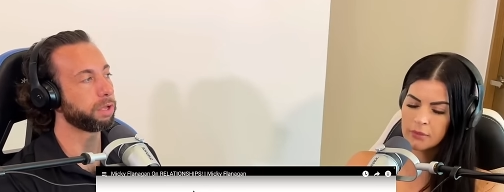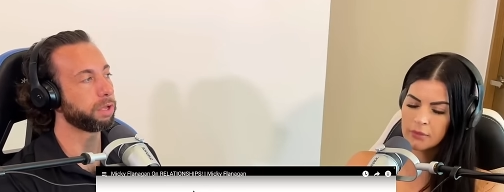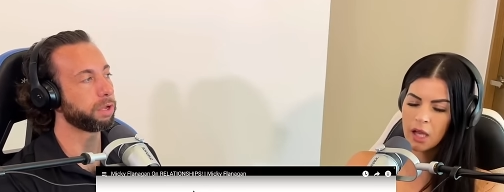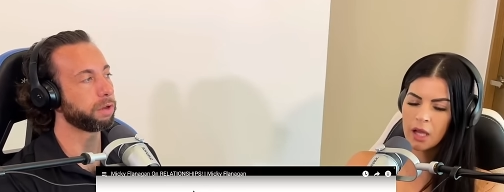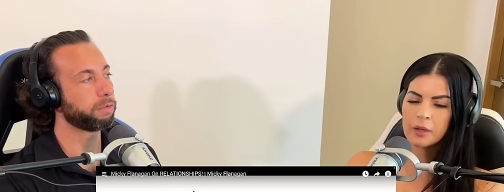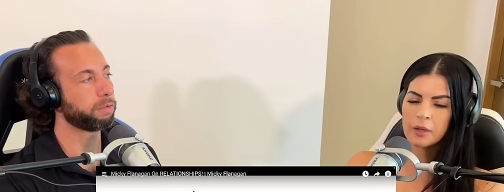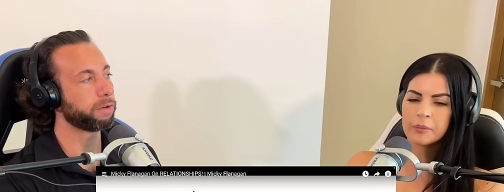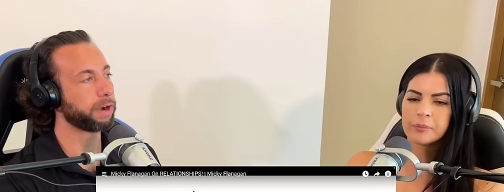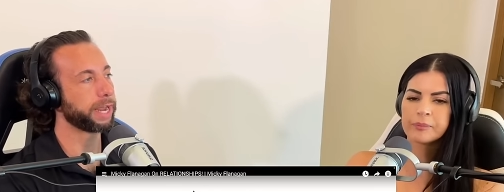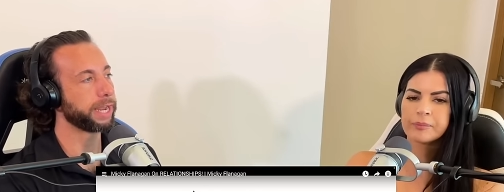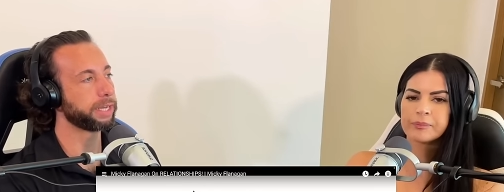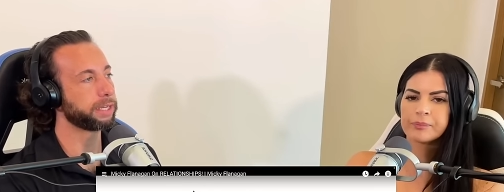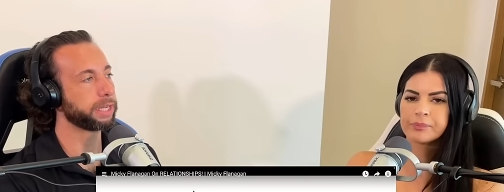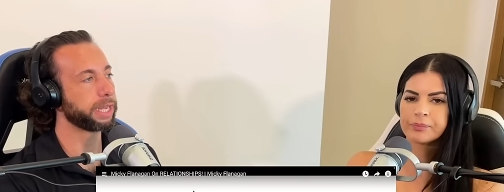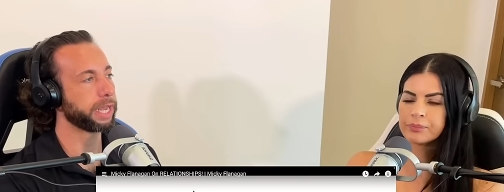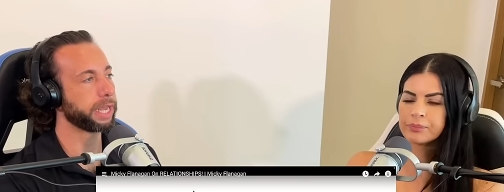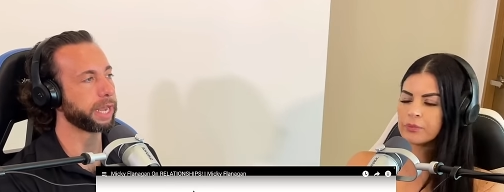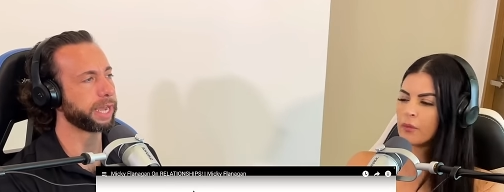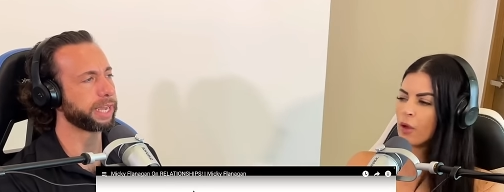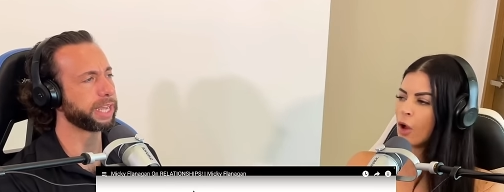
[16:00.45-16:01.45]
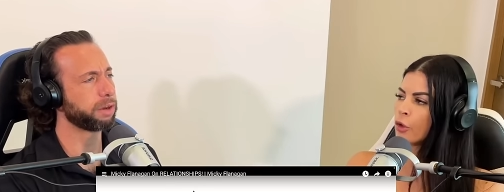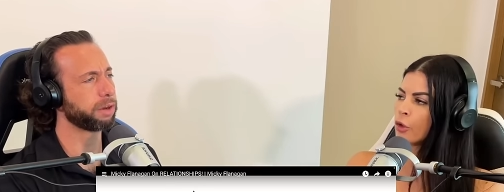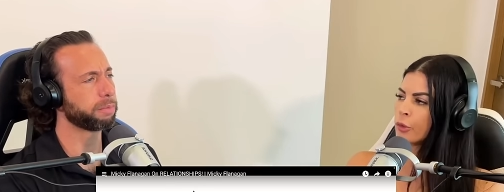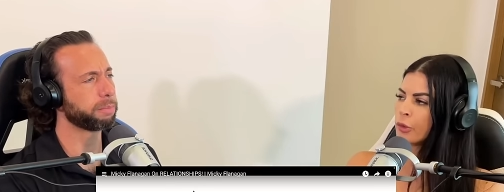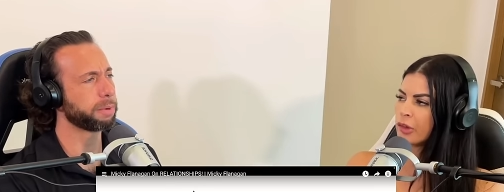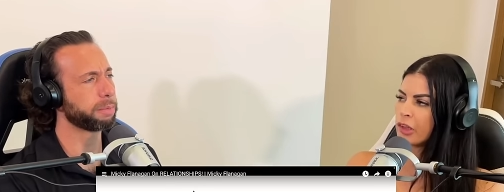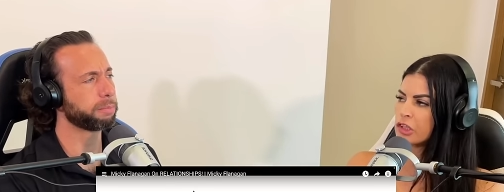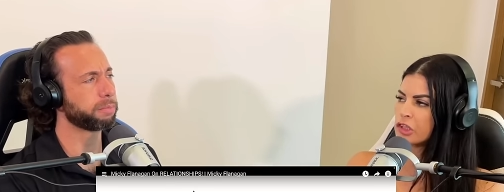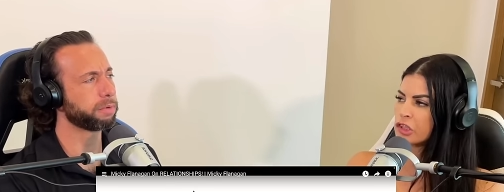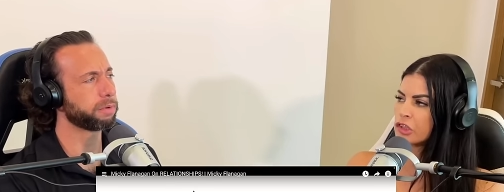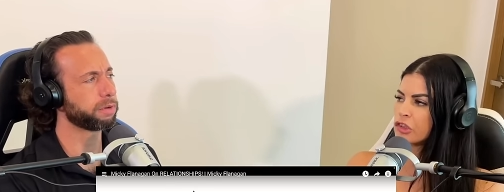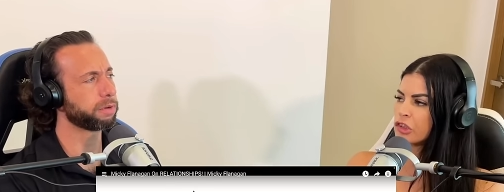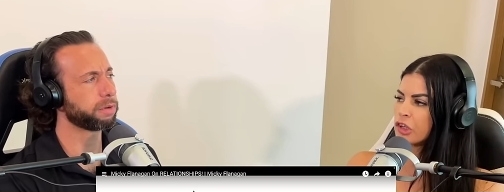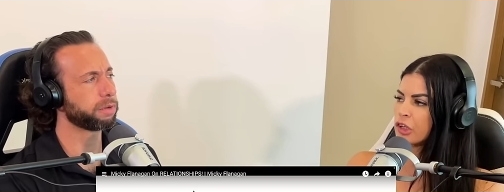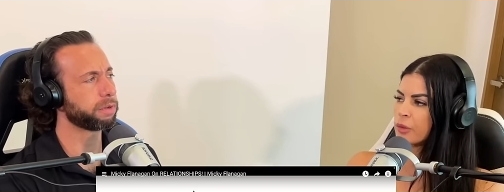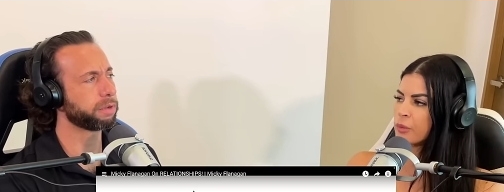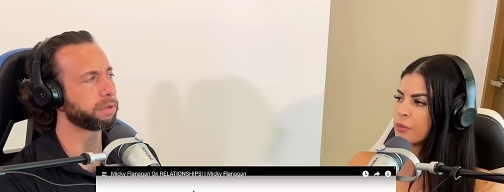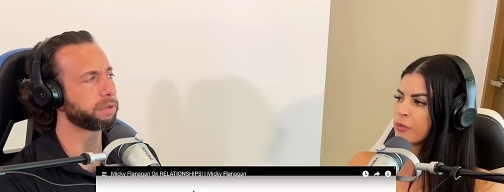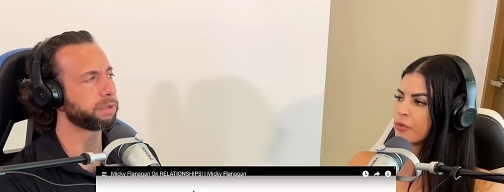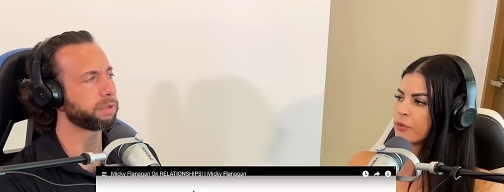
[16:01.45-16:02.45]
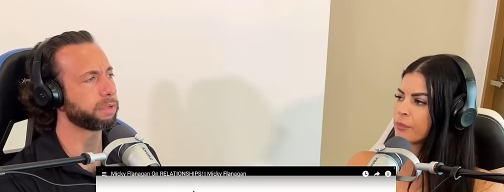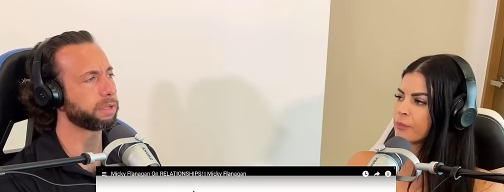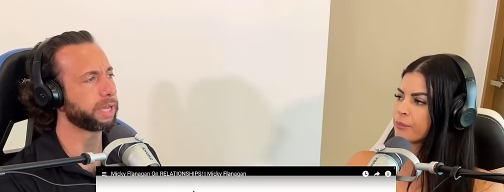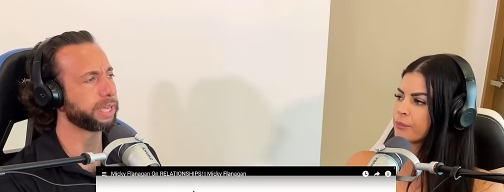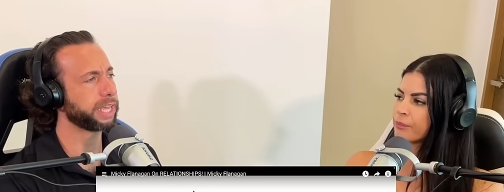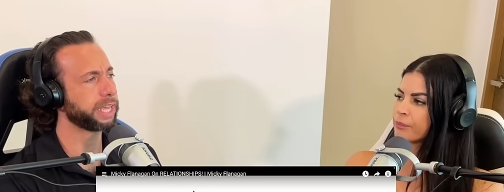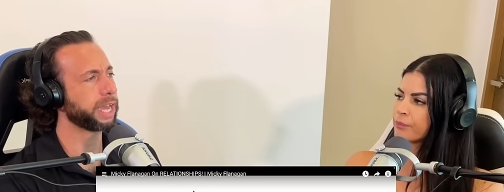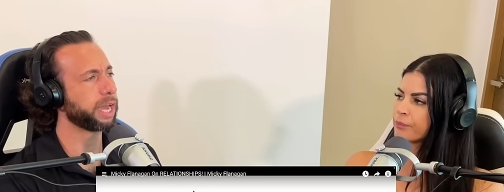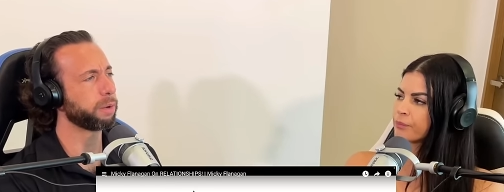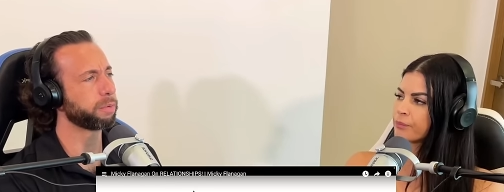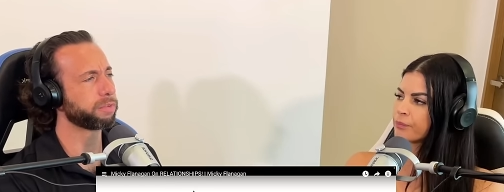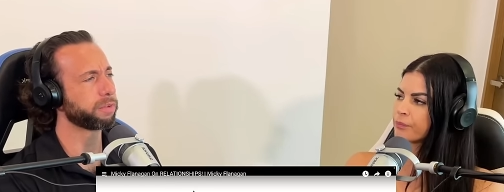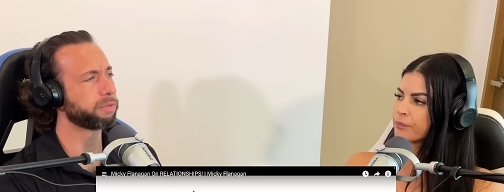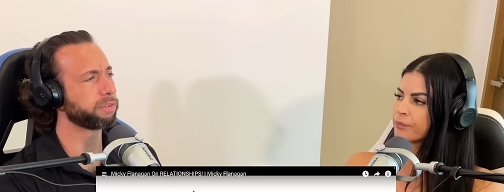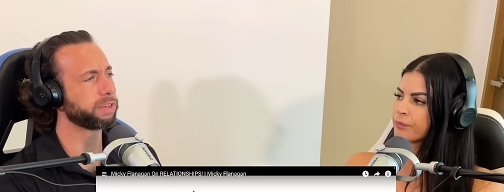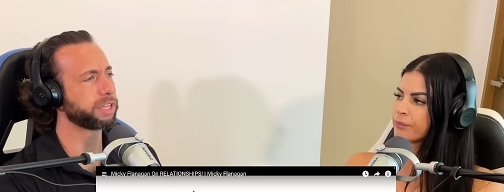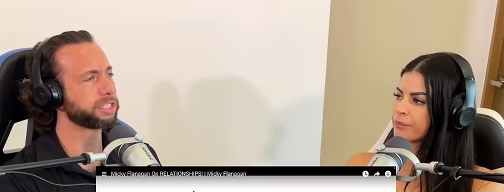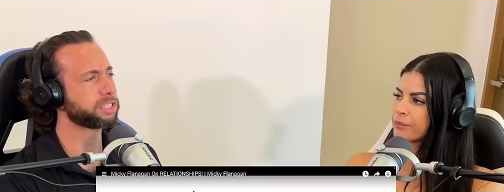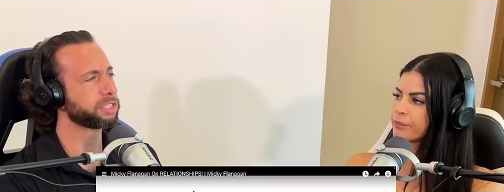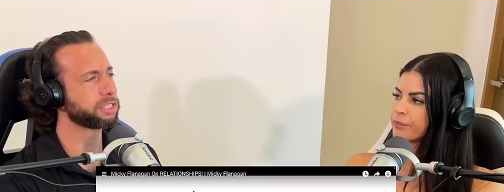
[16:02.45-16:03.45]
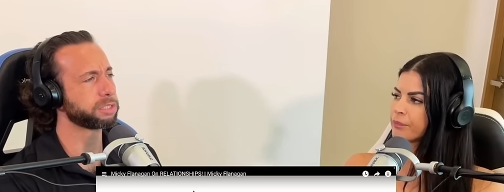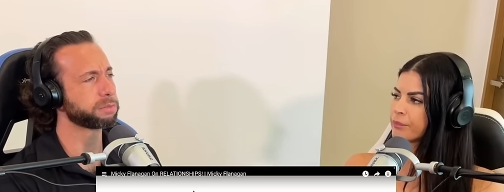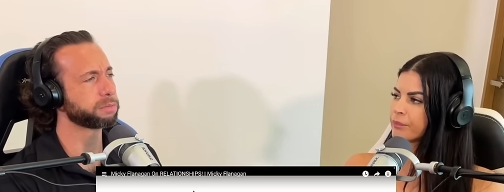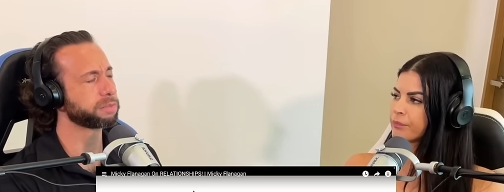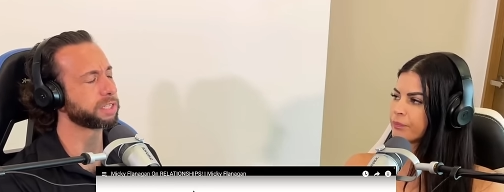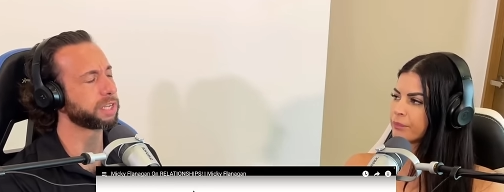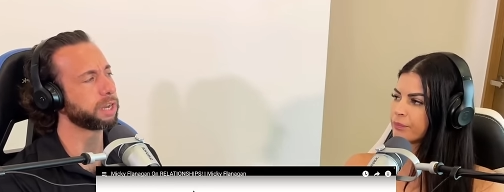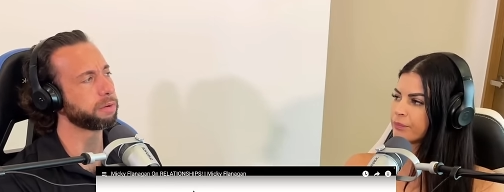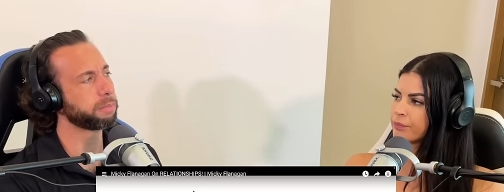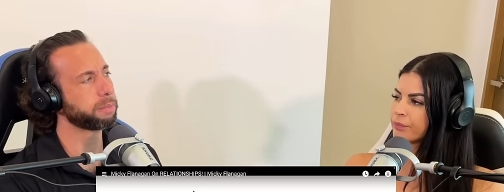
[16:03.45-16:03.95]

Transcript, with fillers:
Speaker 1: Yeah. Right. And I can't on relationships. yeah, I was on relationships. I